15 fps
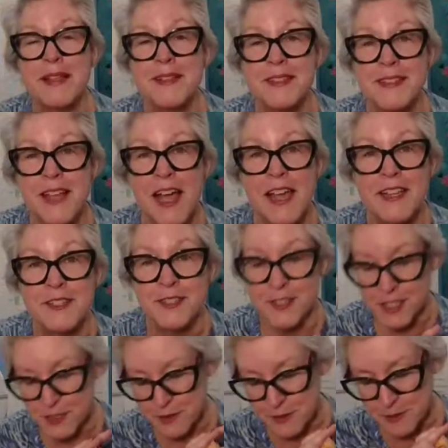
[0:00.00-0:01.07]
and size
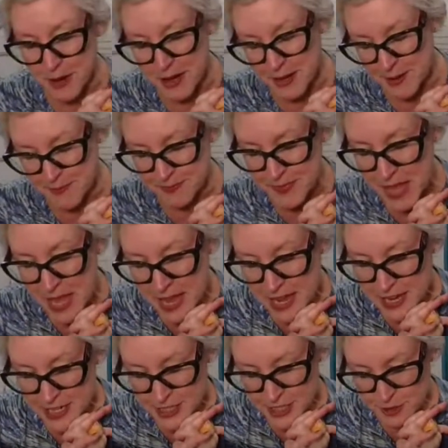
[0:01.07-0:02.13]
to
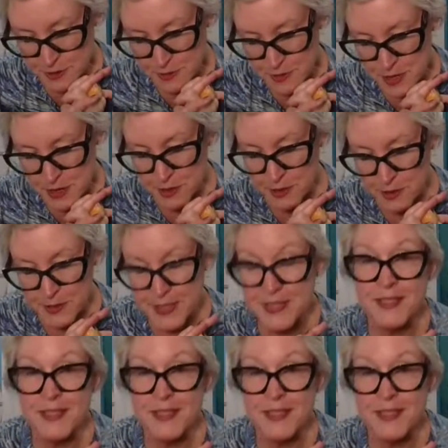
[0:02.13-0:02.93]
use.